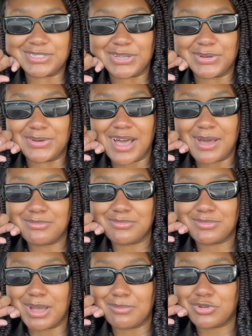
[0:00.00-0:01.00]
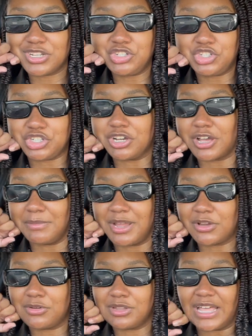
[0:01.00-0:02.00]
So I'm I'm pretty shook. I'm
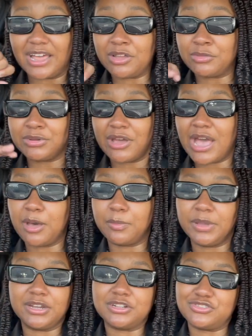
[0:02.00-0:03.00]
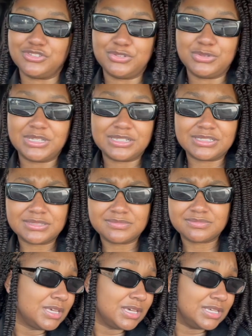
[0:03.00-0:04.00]
not gonna lie. I don't know how parents do this
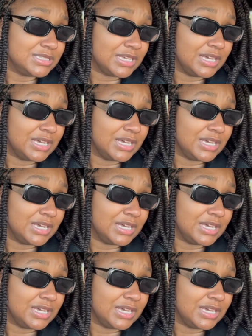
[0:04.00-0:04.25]
because.